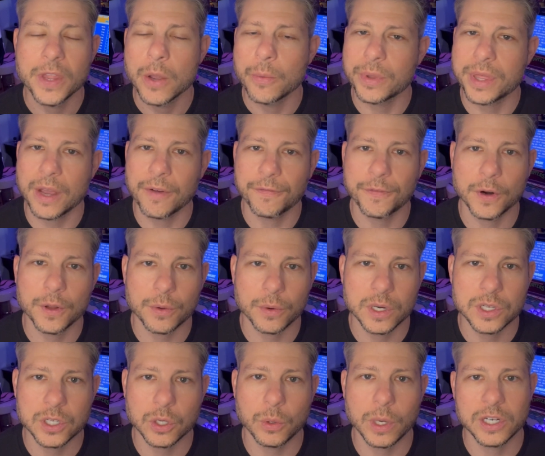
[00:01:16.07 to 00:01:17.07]
without further
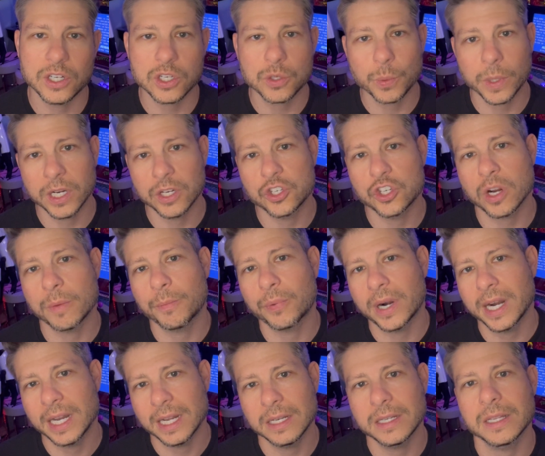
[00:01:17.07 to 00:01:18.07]
ado, I just want to jump
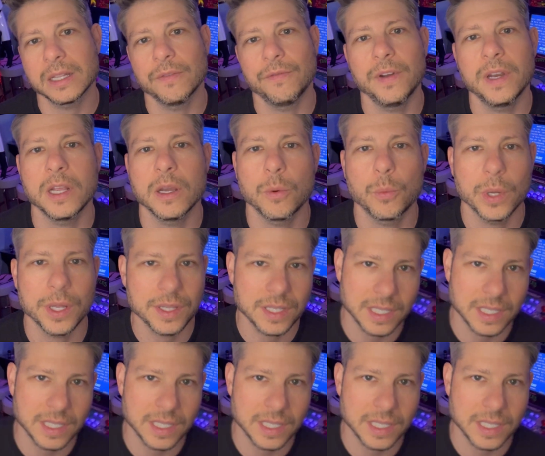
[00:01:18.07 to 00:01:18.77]
right into the video with